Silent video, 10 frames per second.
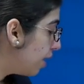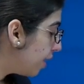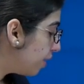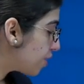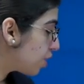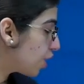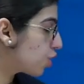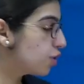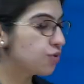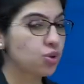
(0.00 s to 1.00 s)

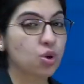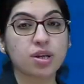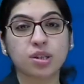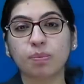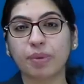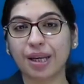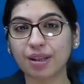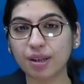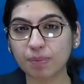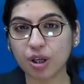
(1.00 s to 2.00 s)
Investigation of choice in
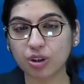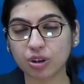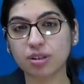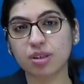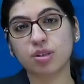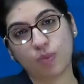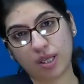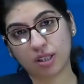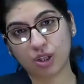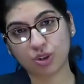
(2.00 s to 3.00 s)
pregnant patients, it's
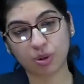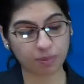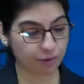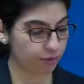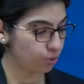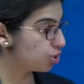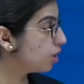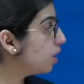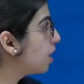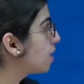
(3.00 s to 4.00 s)
ventilation perfusion
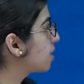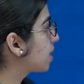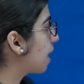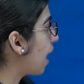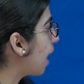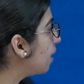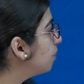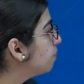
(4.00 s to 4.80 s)
scan.